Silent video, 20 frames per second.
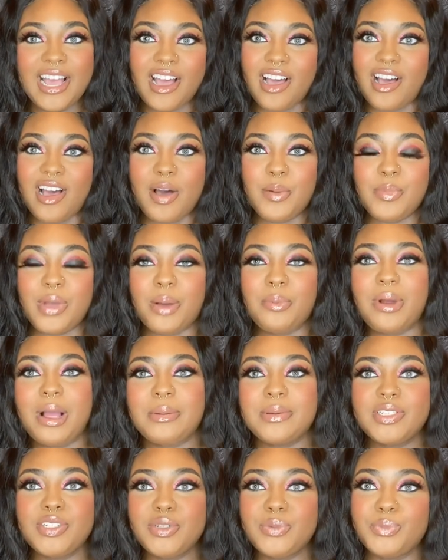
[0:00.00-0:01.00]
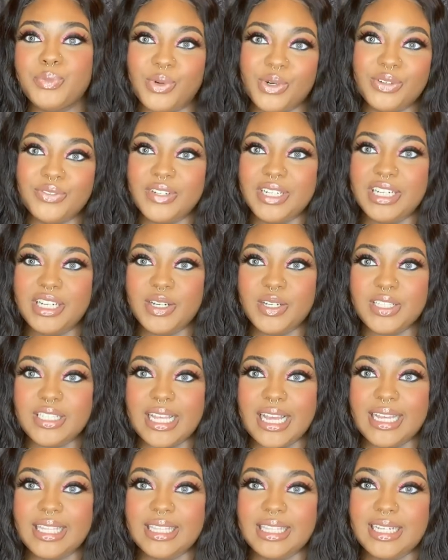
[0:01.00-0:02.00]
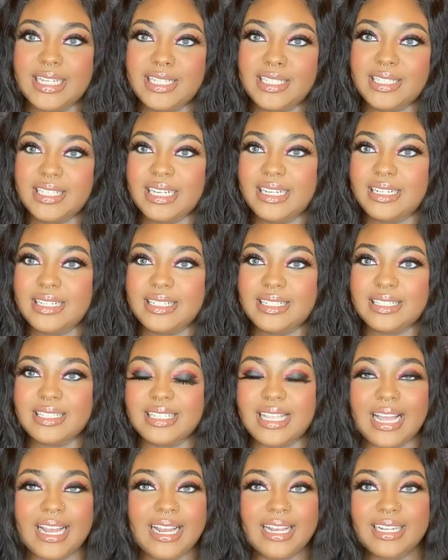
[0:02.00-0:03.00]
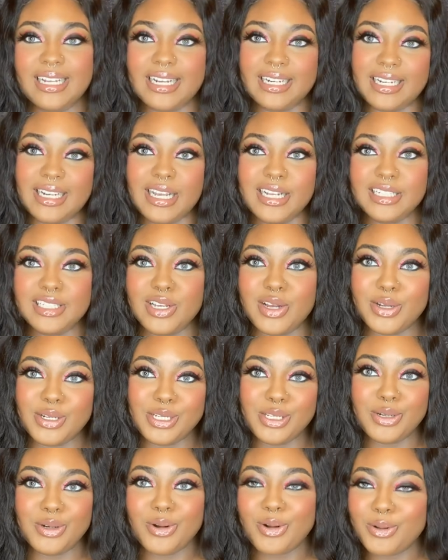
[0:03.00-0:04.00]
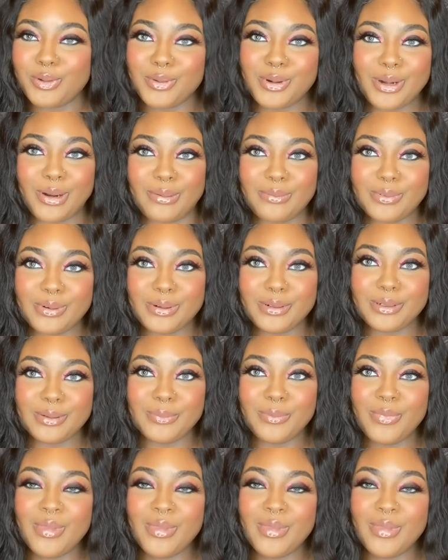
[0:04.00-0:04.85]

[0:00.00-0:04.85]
Um, I'll probably do more videos like this cause like I kind of like talking to y'all or whatever.